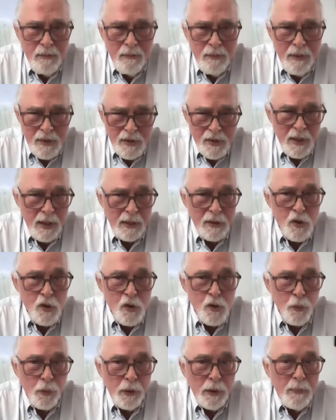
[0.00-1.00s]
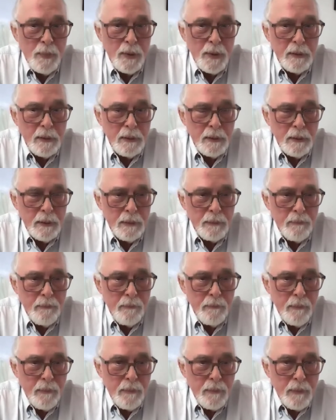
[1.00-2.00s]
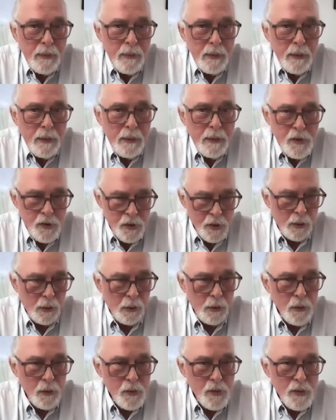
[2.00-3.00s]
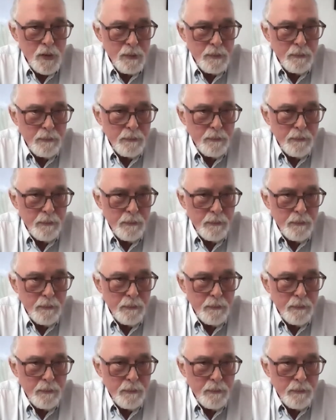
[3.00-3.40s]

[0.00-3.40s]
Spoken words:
that's not streaming is going to lose.